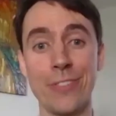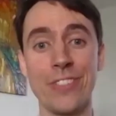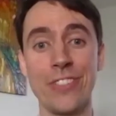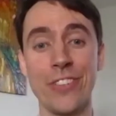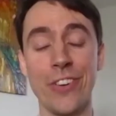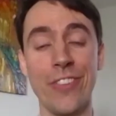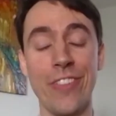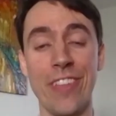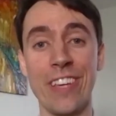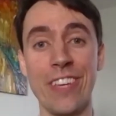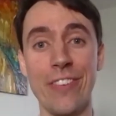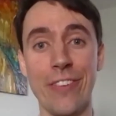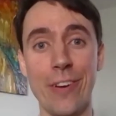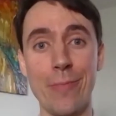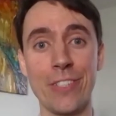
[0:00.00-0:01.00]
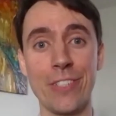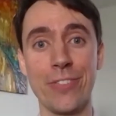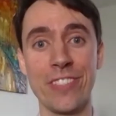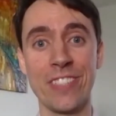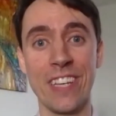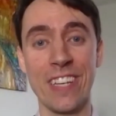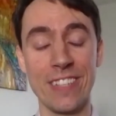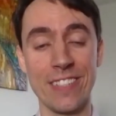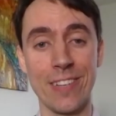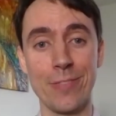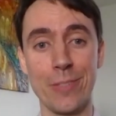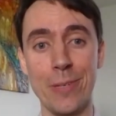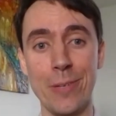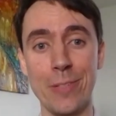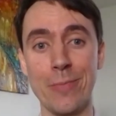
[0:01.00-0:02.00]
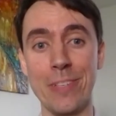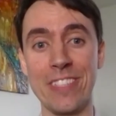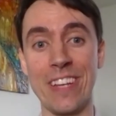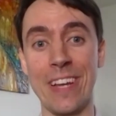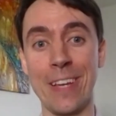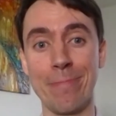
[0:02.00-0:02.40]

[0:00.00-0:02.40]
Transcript: John, thank you very much for taking the time to speak to me today.